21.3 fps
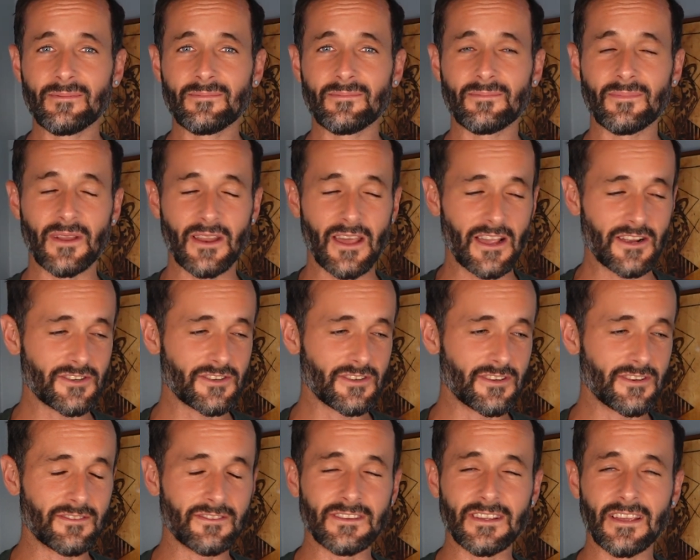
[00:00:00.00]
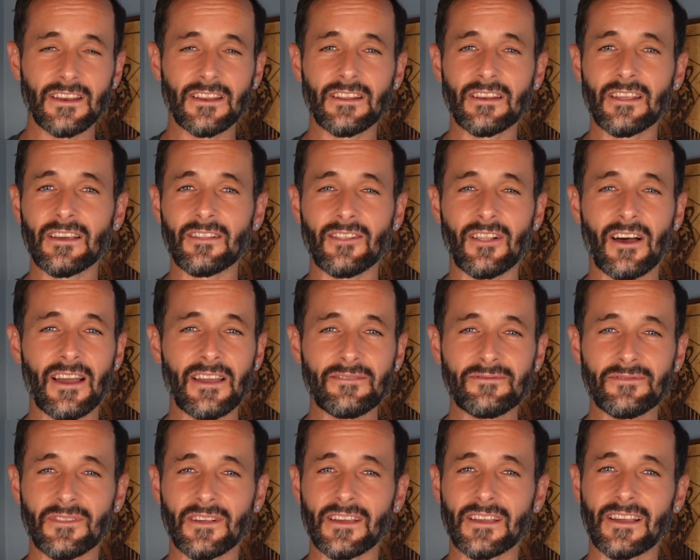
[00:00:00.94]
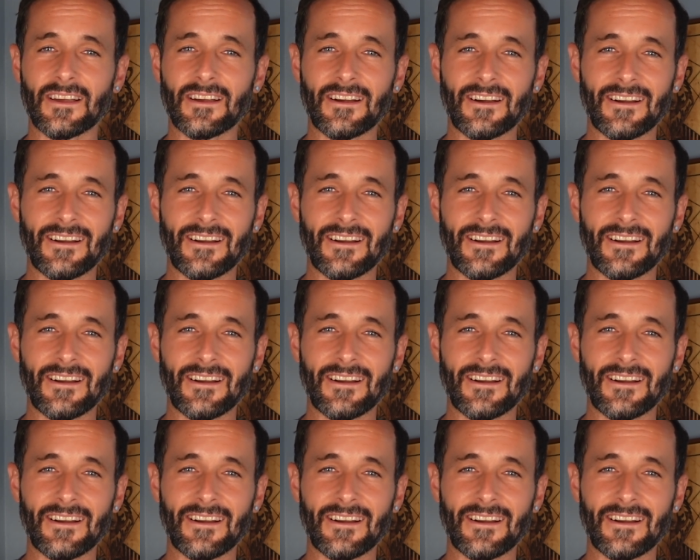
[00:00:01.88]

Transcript: but actually in your day-to-day life, like